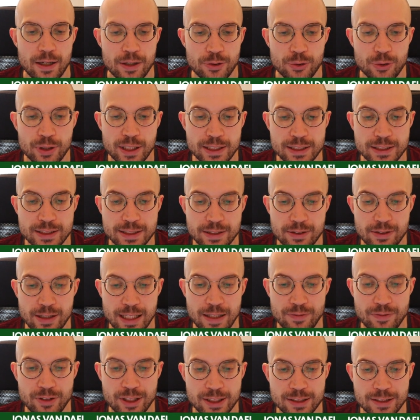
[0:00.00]
You can still
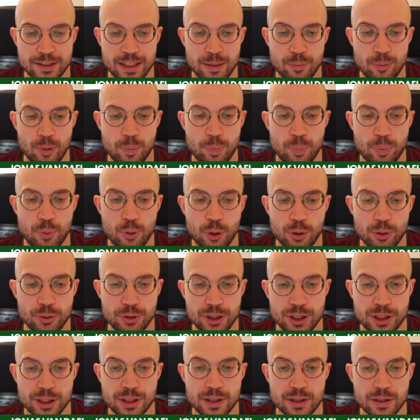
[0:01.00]
have the same
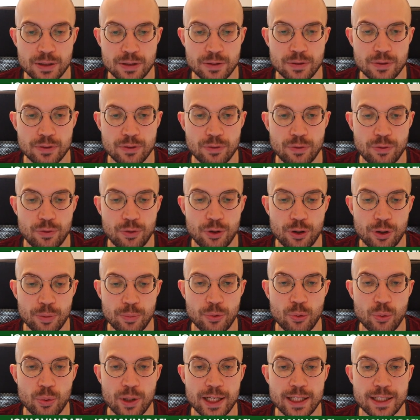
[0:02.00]
approach
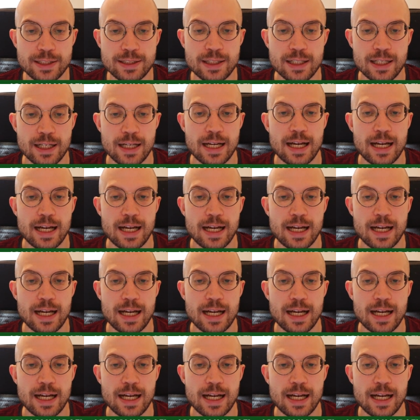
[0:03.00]
from white,